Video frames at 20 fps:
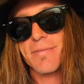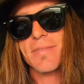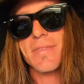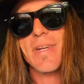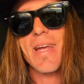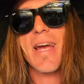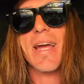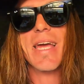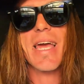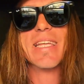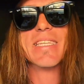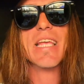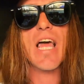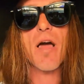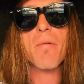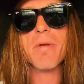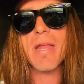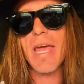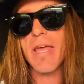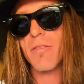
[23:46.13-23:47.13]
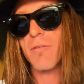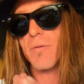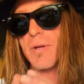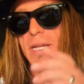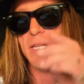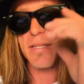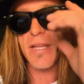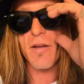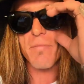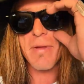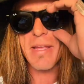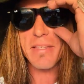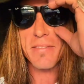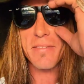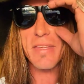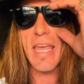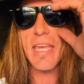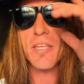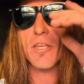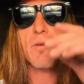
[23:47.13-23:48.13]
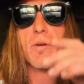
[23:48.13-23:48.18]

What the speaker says: All right, guys, I'm going to end the reading there, man. Thank